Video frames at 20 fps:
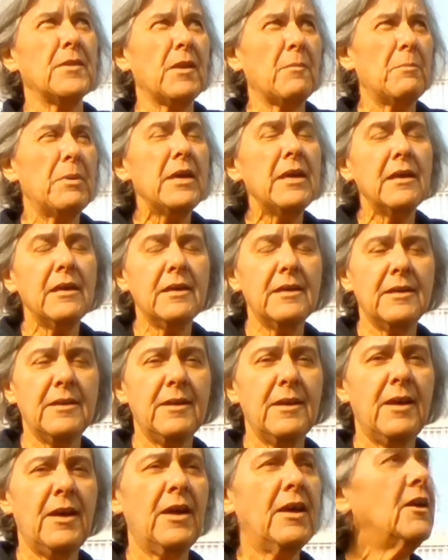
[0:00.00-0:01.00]
pink
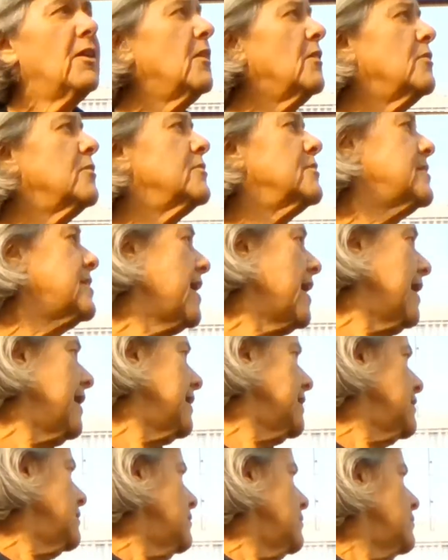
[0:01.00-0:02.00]
tag,
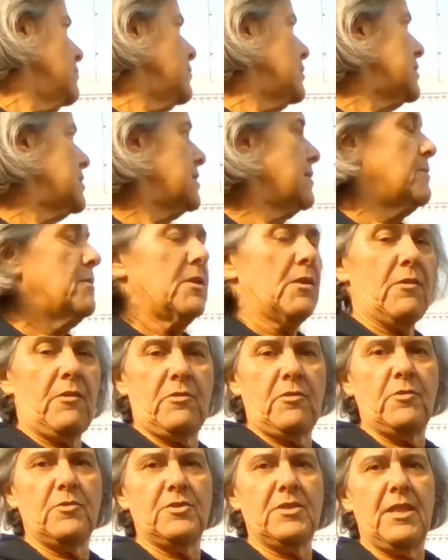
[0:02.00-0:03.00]
which some of
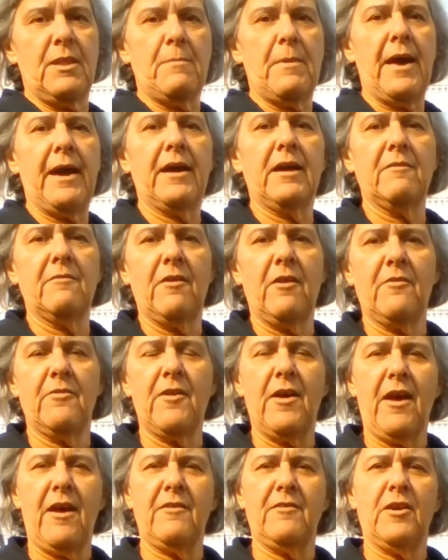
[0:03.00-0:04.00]
those in the back
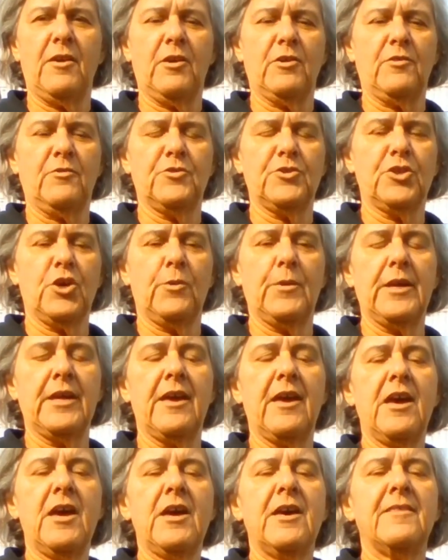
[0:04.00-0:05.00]
are showing,
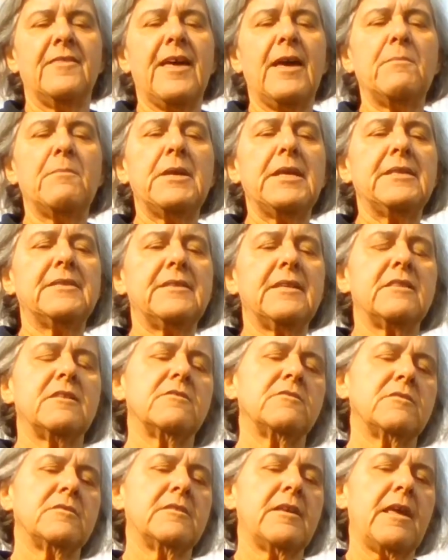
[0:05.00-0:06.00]
that means that
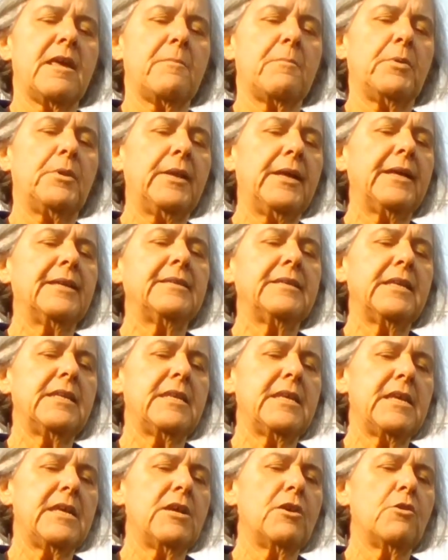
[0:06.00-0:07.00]
there's a plant in
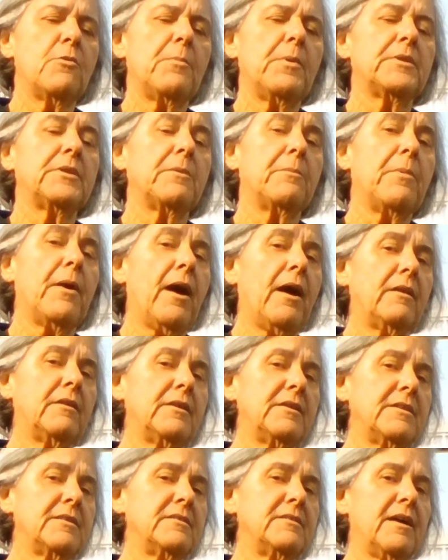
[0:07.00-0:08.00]
here, but the
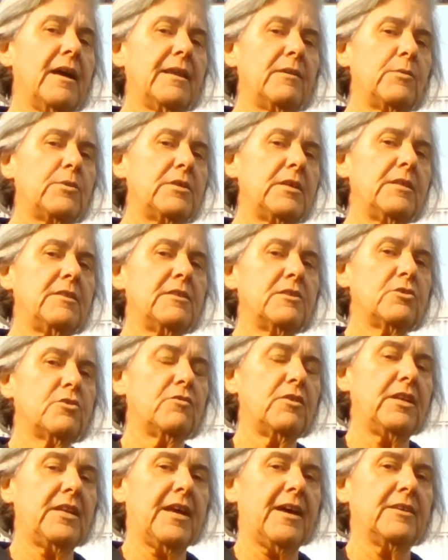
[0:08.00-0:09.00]
pollen is not within this
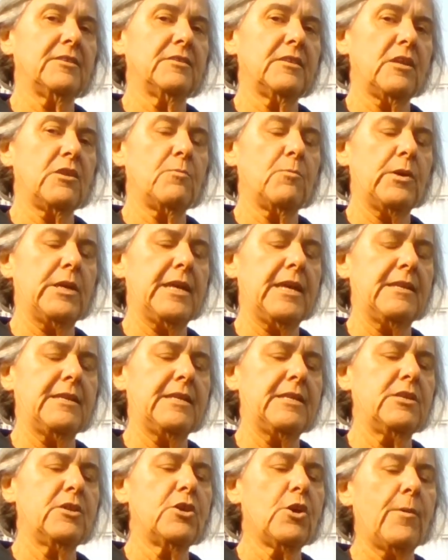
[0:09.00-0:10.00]
greenhouse. That we need
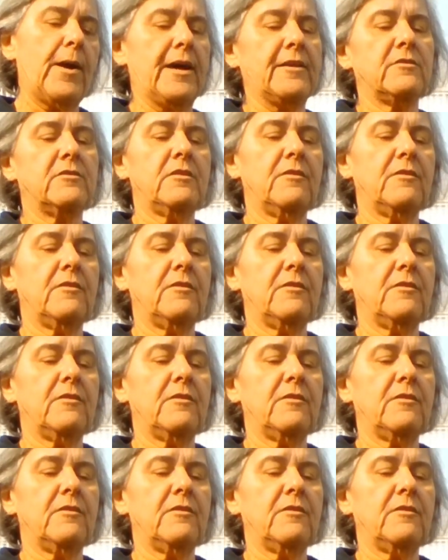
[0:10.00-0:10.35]
to go out to the